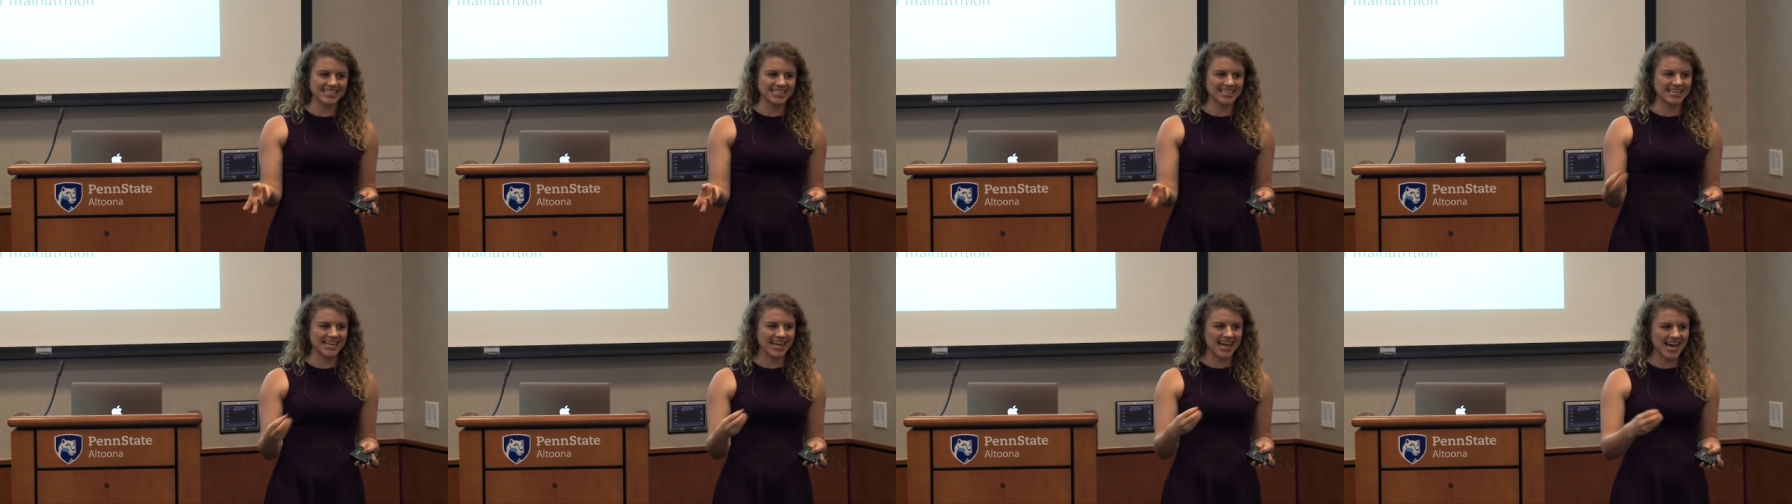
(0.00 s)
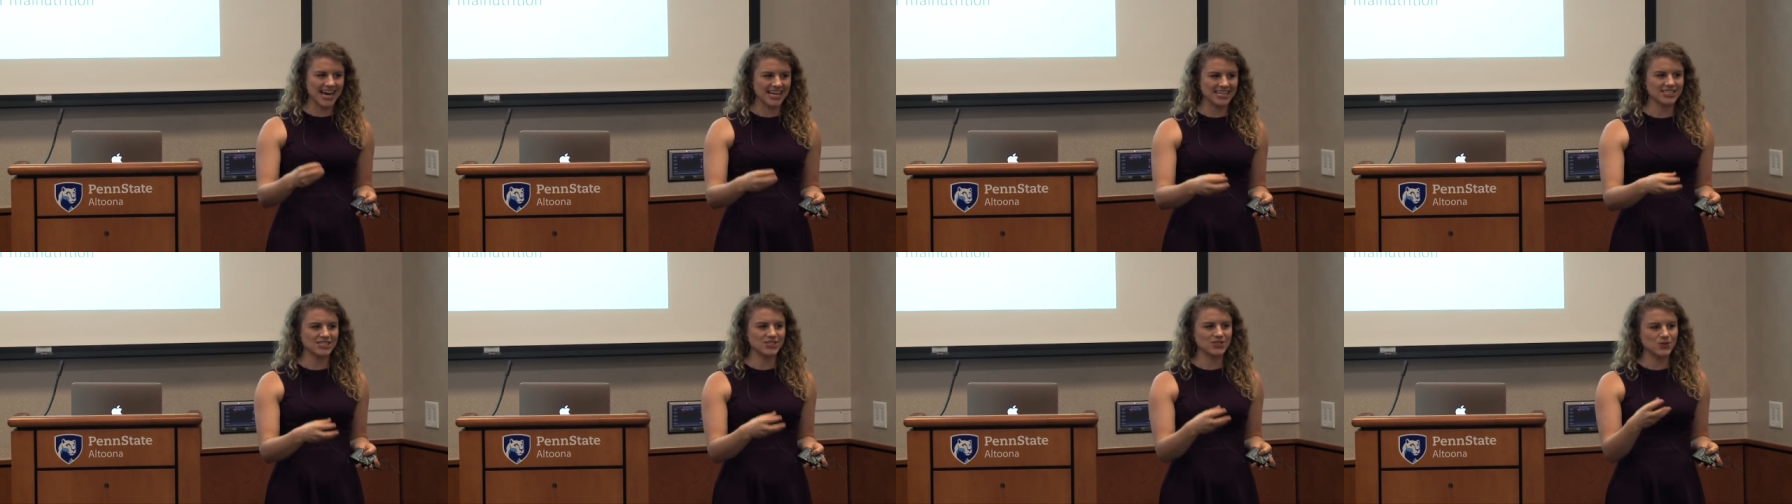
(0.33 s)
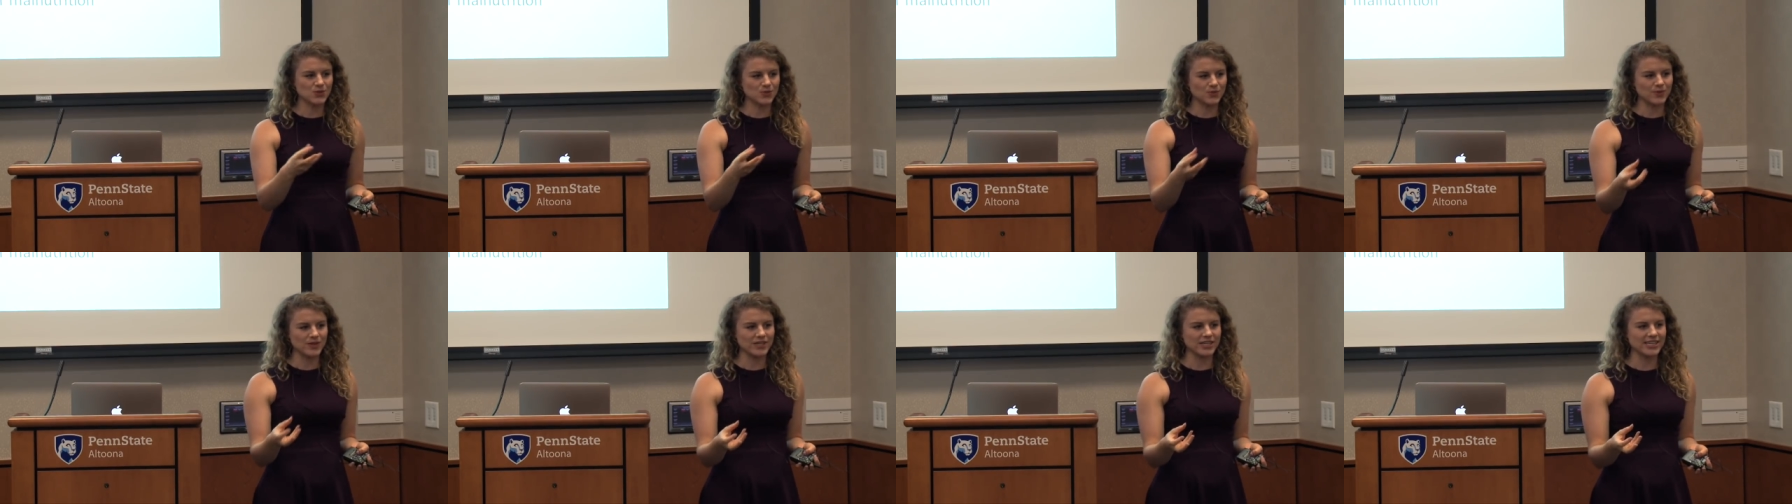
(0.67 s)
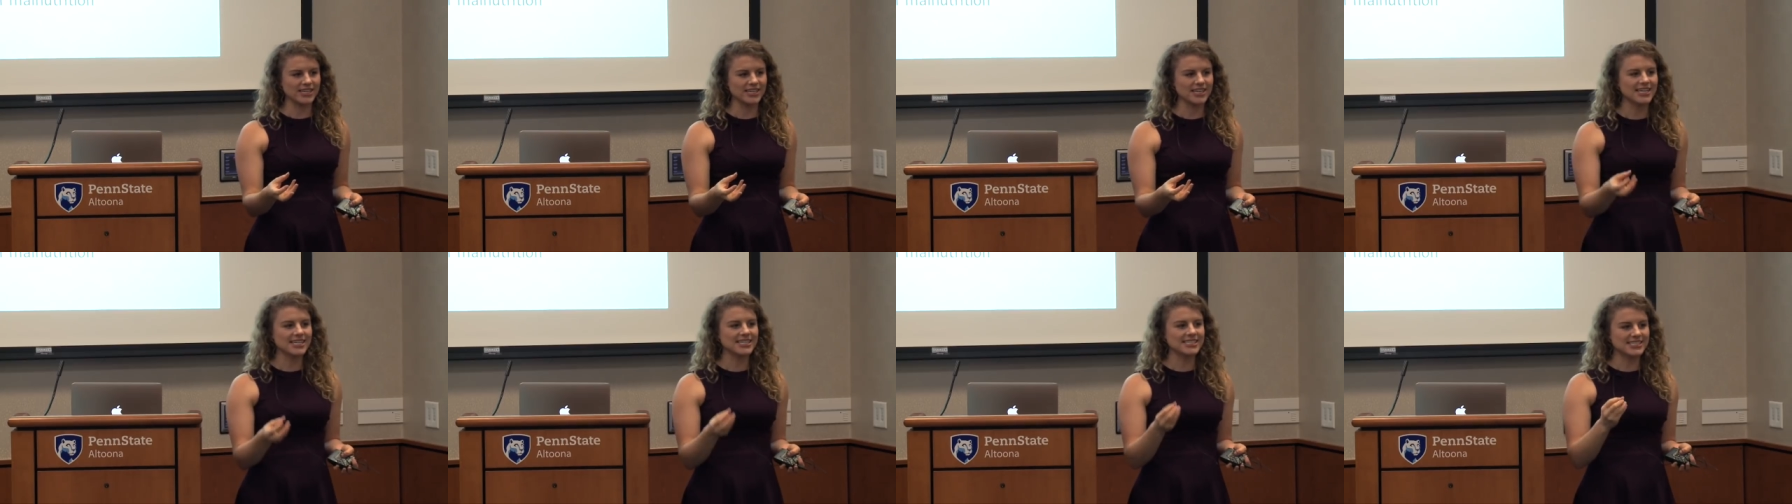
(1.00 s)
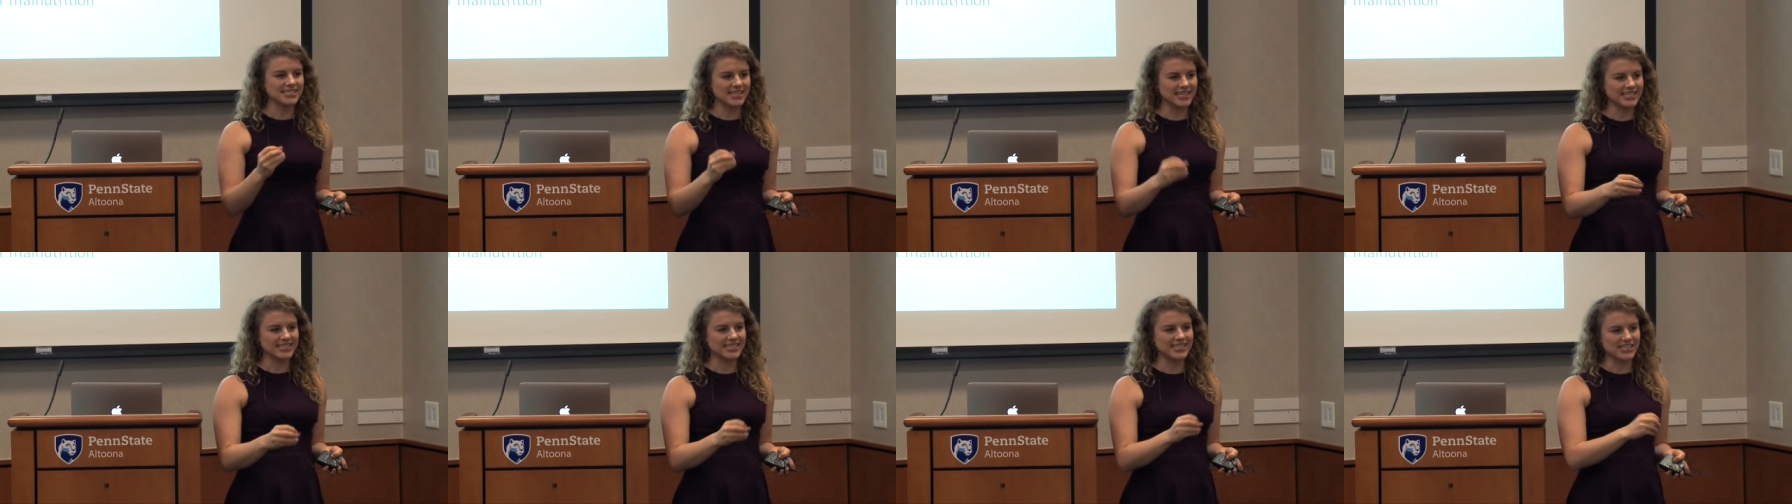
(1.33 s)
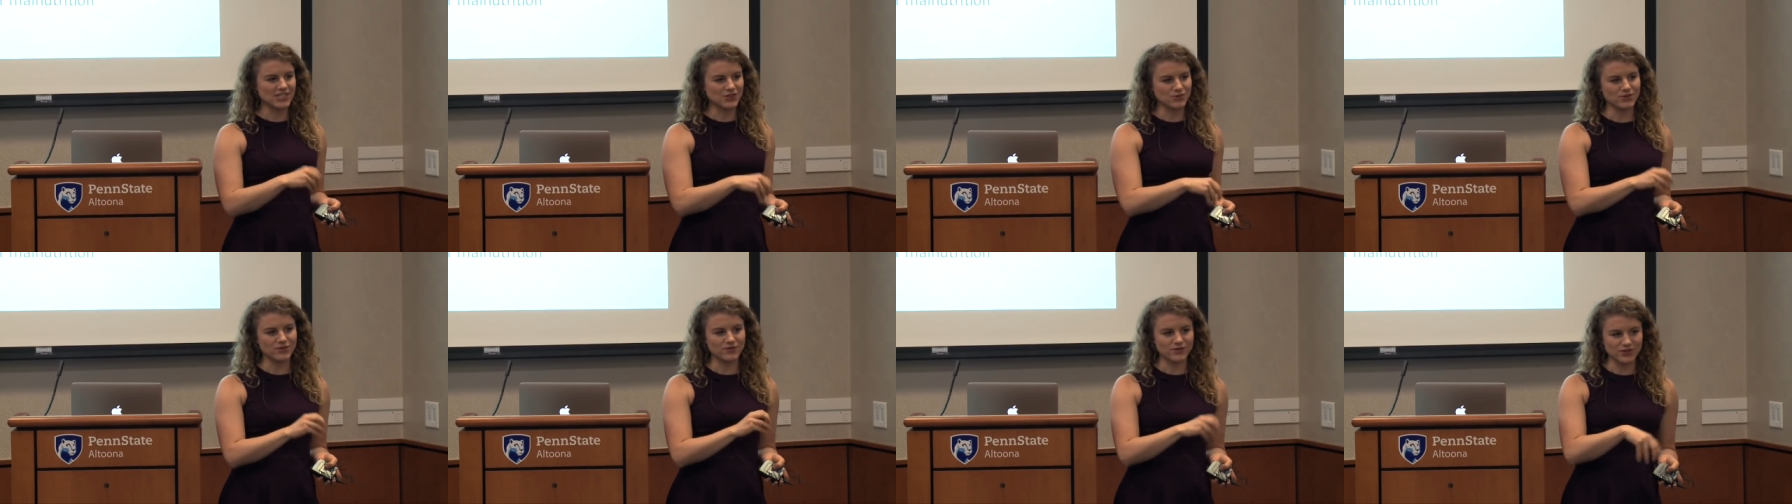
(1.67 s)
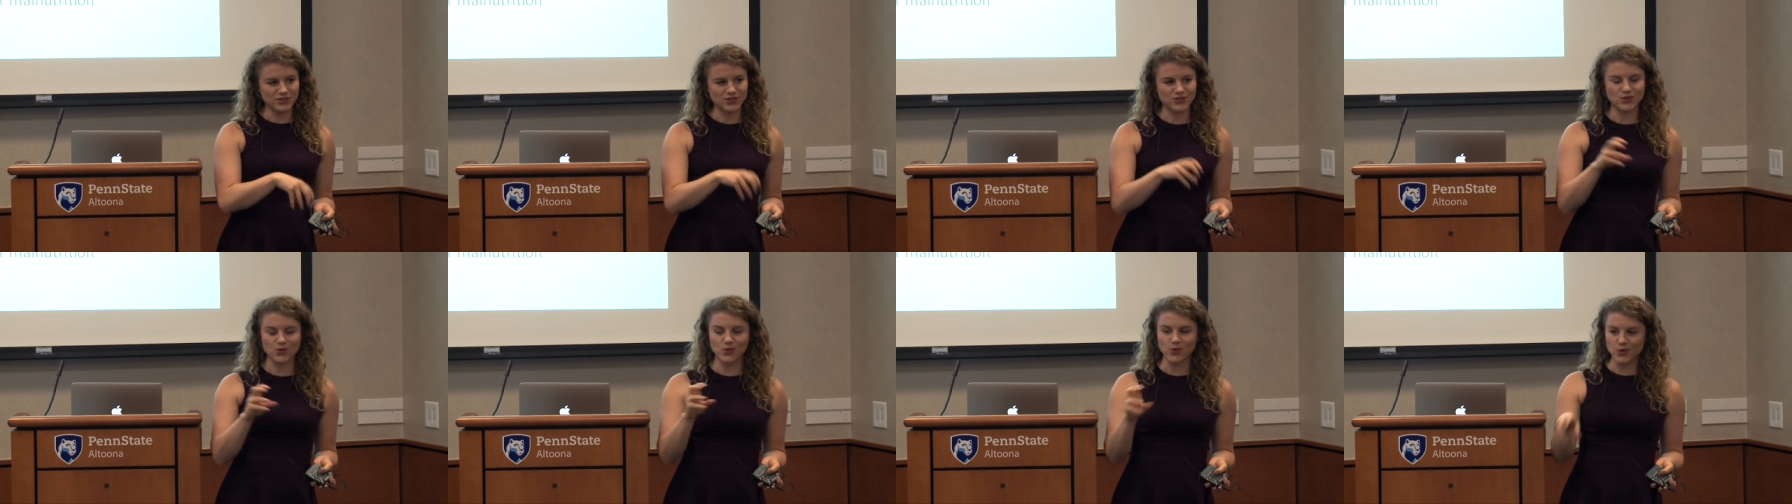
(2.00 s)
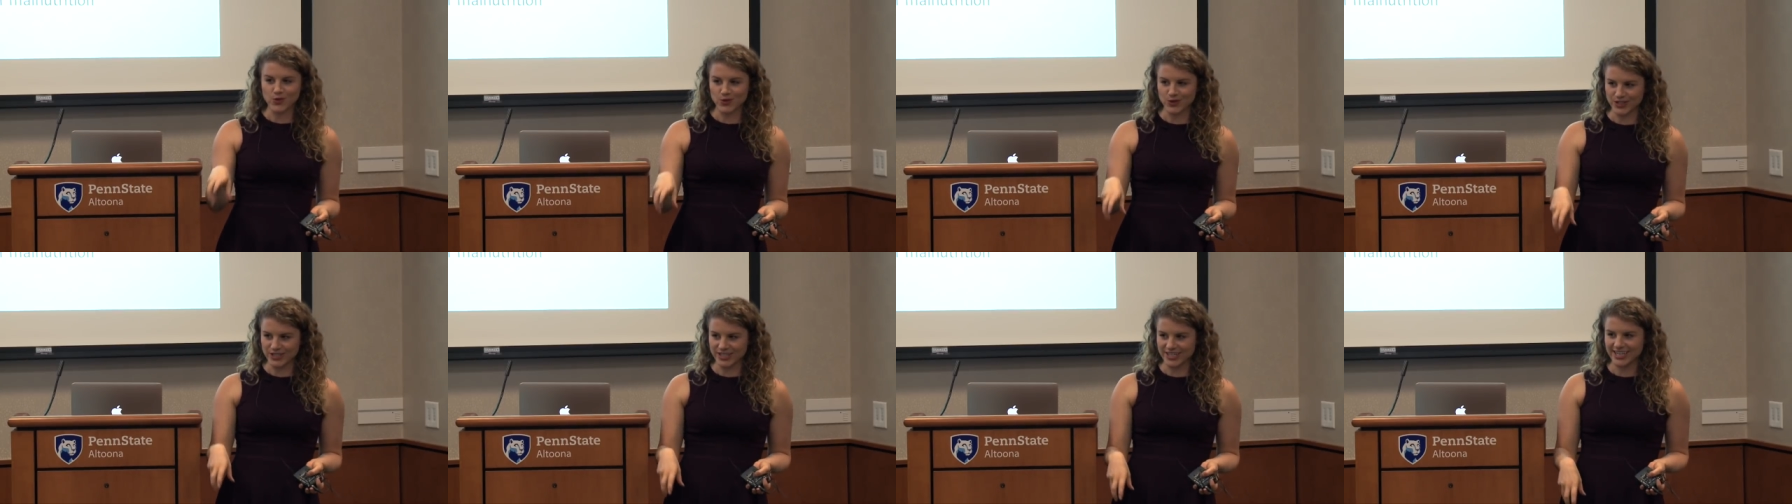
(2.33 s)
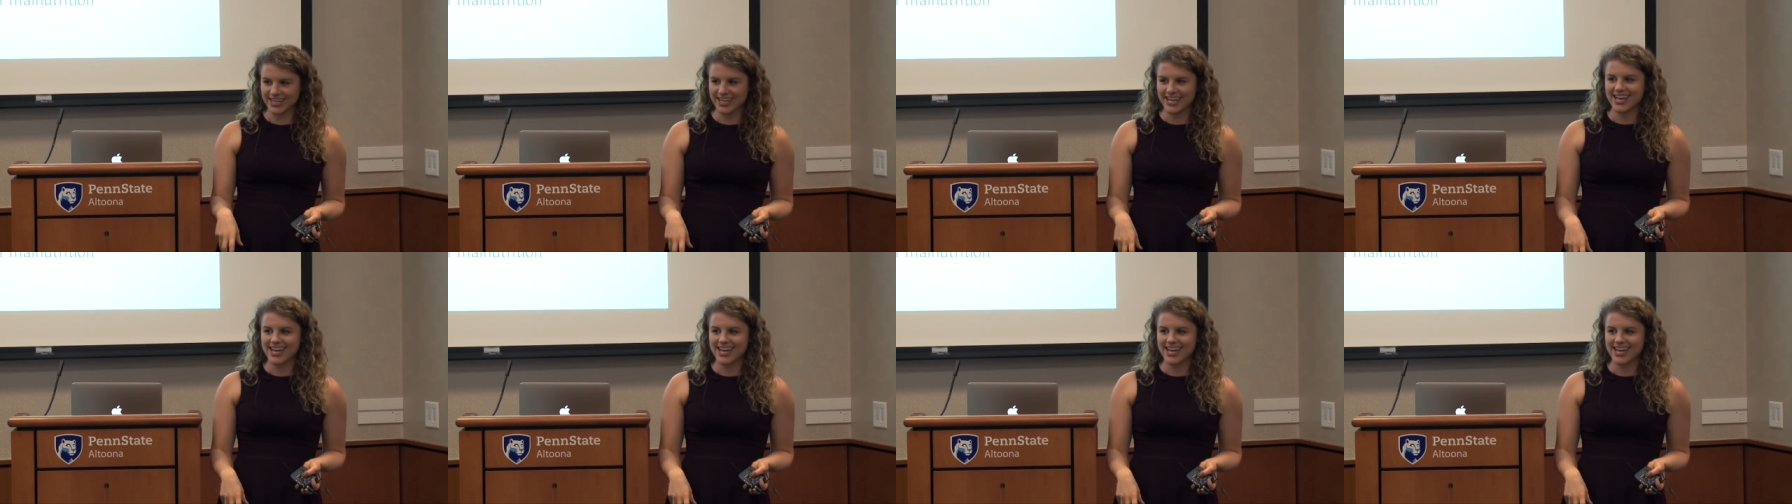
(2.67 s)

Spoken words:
and it has to be done in a reverse order.